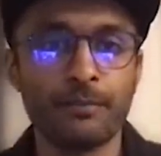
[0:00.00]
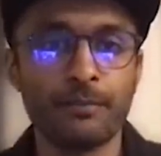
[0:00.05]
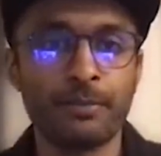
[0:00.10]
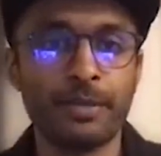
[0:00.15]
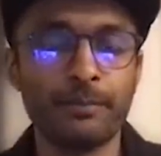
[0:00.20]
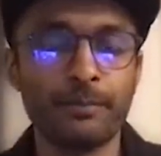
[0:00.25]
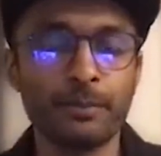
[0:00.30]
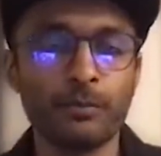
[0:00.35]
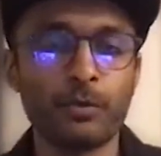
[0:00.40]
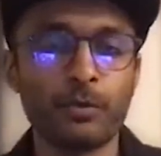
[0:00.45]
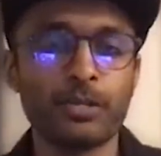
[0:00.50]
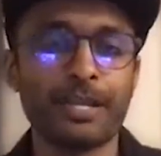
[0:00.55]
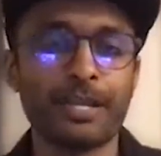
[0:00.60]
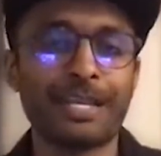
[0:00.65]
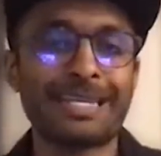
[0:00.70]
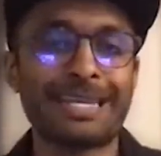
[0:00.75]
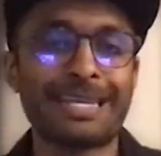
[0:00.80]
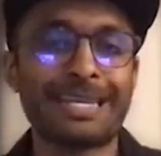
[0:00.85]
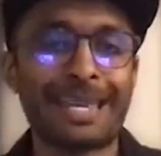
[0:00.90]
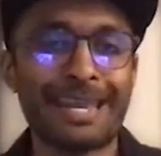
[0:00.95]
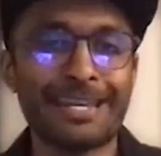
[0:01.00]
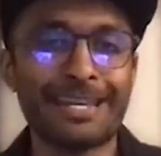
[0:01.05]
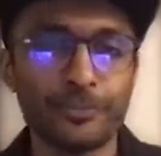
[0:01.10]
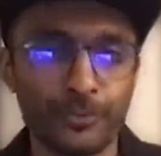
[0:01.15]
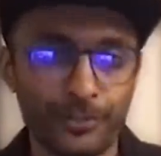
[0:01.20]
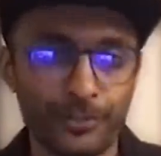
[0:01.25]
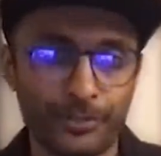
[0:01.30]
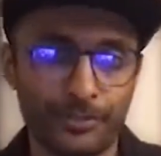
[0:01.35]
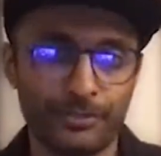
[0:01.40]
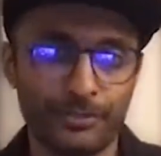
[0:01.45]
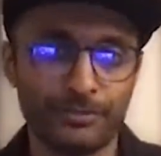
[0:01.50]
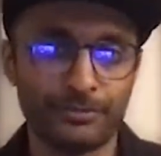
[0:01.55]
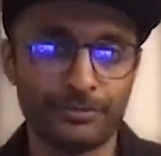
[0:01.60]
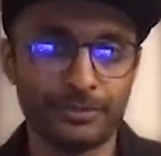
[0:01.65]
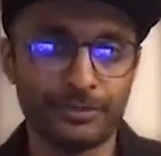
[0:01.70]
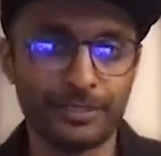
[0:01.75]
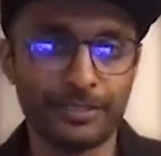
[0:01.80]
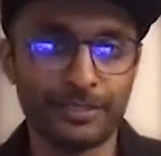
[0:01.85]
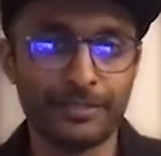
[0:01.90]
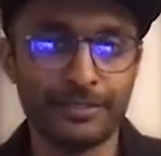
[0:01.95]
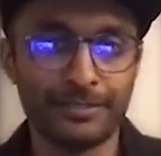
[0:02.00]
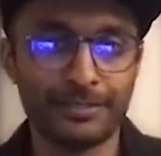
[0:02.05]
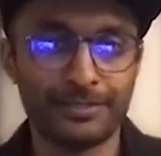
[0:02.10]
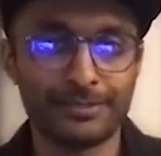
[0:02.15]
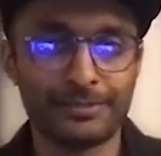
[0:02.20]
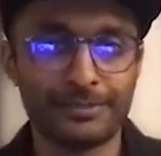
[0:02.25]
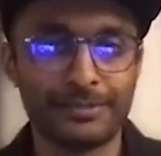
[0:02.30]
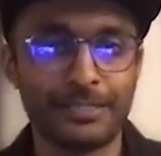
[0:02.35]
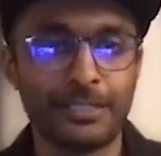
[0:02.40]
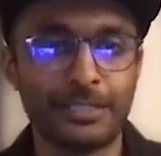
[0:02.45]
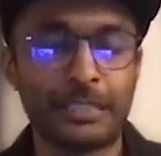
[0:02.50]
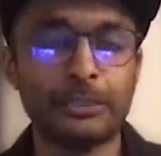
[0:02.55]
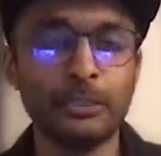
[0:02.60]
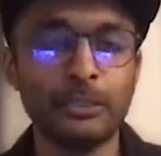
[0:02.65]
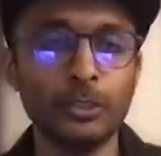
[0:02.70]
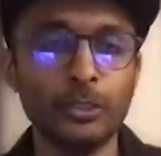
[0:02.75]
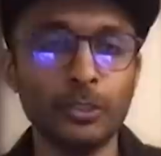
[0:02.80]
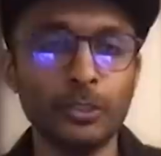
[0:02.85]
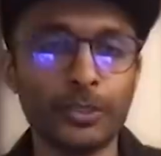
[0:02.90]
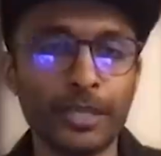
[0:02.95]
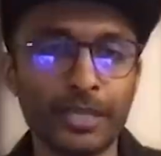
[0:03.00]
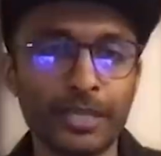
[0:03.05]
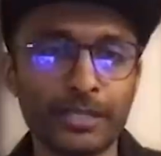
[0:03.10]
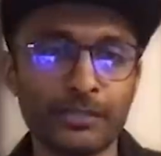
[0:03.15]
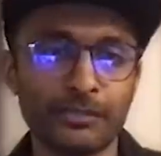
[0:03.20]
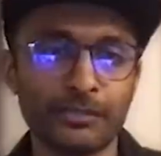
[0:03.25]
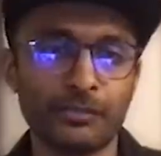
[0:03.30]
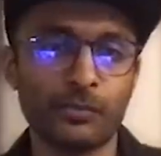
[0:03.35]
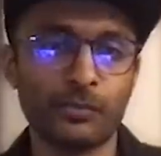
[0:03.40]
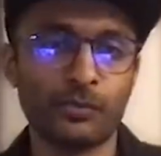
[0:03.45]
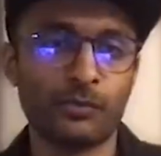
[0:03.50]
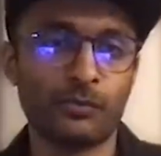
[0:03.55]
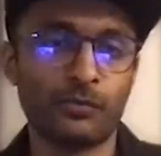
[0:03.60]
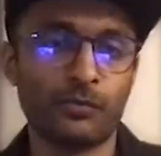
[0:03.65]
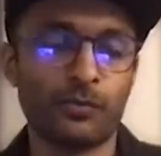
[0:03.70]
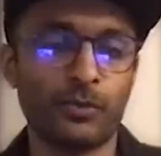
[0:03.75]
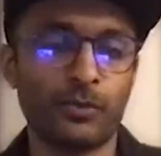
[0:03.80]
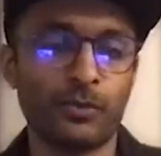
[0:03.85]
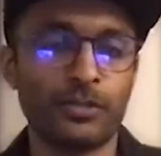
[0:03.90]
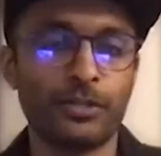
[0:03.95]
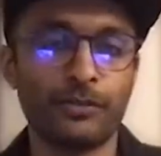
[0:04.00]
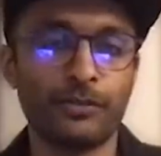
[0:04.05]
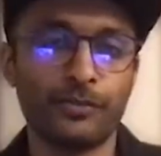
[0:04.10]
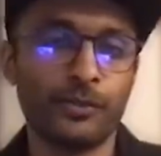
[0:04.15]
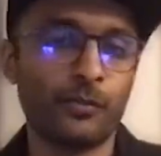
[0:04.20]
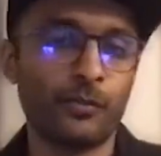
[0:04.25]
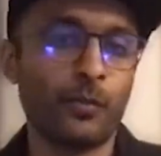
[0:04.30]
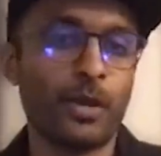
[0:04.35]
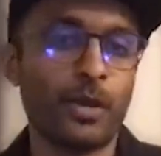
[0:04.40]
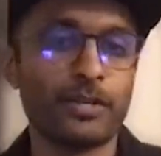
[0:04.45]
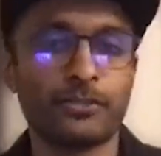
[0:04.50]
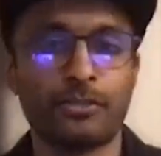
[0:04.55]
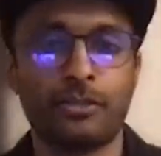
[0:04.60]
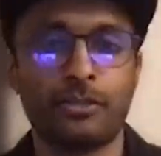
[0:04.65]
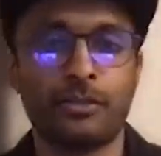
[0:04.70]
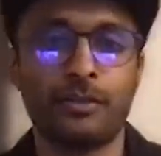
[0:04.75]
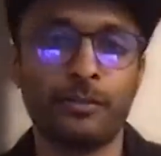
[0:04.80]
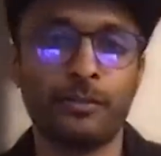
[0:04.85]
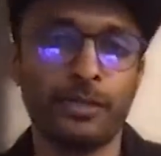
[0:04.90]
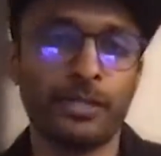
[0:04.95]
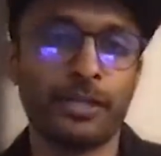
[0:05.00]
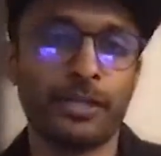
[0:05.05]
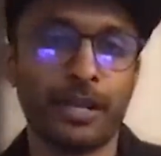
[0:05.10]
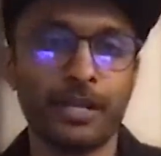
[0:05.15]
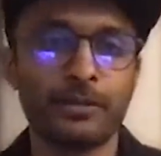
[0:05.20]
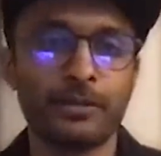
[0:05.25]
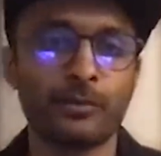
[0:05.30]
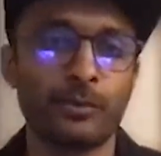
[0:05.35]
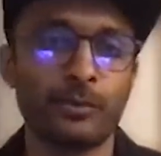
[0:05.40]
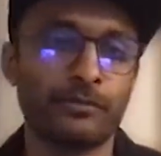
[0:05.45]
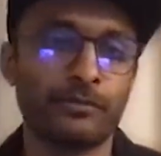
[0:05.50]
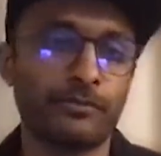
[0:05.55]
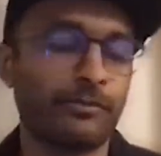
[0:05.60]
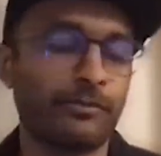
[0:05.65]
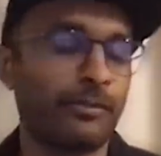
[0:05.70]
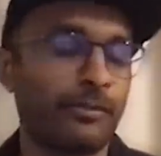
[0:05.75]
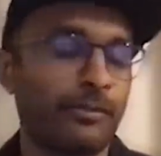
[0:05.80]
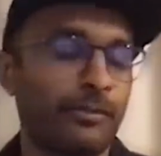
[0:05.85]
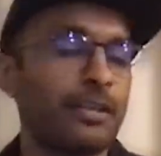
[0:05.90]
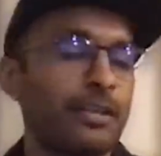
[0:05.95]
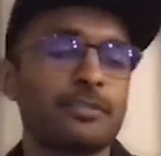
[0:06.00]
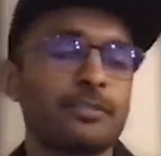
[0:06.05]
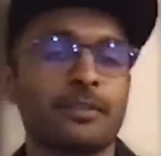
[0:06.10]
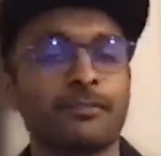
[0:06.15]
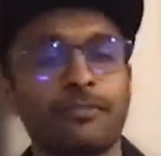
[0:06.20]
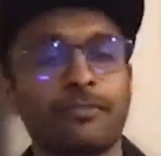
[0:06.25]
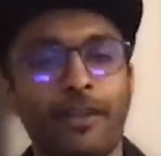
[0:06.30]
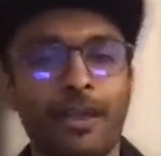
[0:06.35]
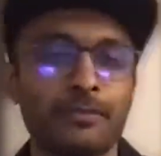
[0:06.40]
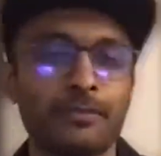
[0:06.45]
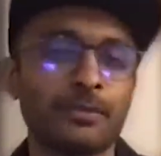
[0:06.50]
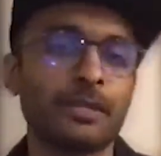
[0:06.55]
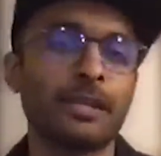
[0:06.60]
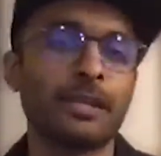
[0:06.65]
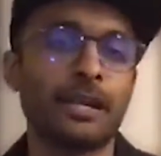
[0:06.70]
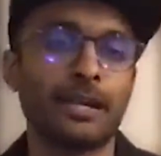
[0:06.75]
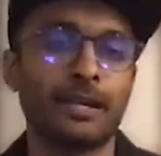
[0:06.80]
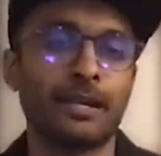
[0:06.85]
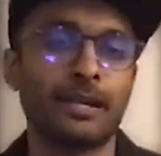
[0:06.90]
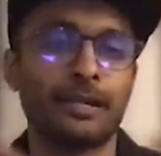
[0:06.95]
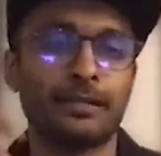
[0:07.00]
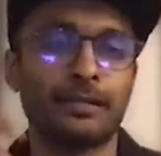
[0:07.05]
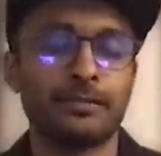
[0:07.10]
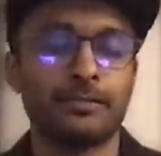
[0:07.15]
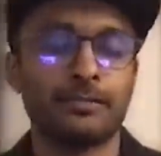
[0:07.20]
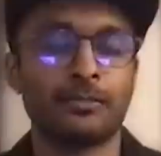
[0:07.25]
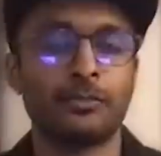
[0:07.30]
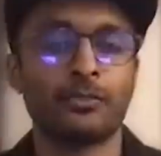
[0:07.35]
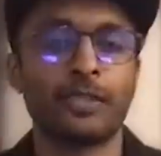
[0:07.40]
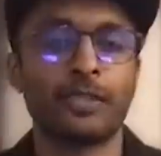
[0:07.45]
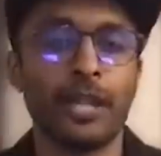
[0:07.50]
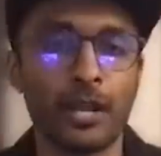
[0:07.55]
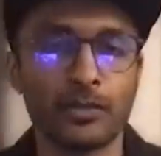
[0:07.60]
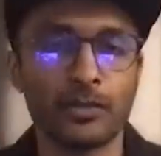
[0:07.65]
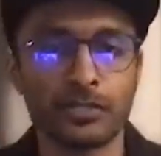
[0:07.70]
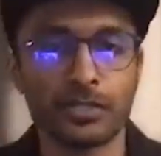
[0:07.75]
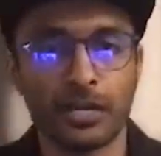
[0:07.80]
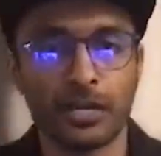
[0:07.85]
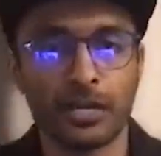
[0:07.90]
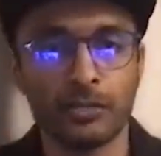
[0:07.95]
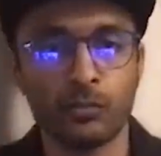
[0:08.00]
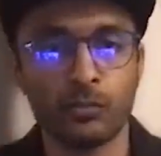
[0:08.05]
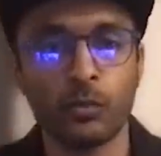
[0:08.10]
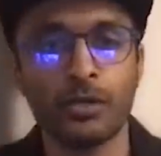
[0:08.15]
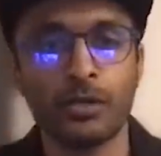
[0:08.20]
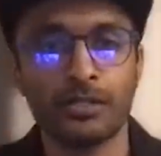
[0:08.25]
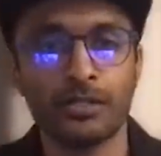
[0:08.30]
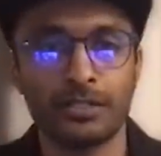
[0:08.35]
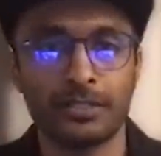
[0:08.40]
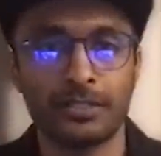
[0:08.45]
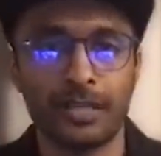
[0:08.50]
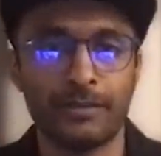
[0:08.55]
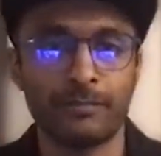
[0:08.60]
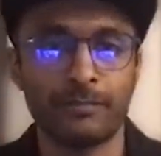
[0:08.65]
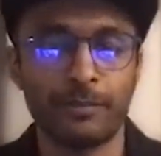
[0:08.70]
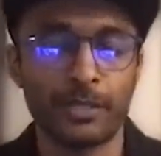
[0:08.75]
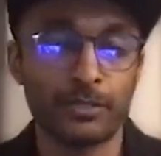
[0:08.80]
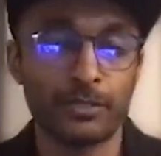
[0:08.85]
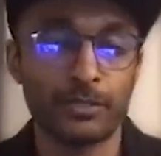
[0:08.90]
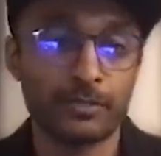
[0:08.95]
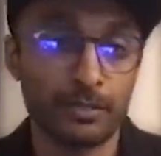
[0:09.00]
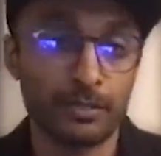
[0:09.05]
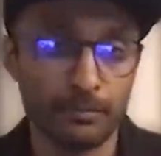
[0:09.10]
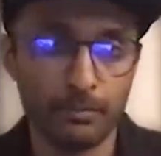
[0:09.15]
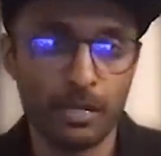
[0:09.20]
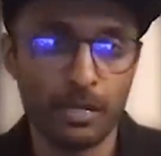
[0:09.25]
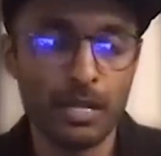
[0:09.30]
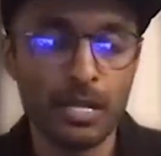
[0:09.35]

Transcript: people want to engage with you they're looking for different ways to communicate with friends and family and to the outside world and because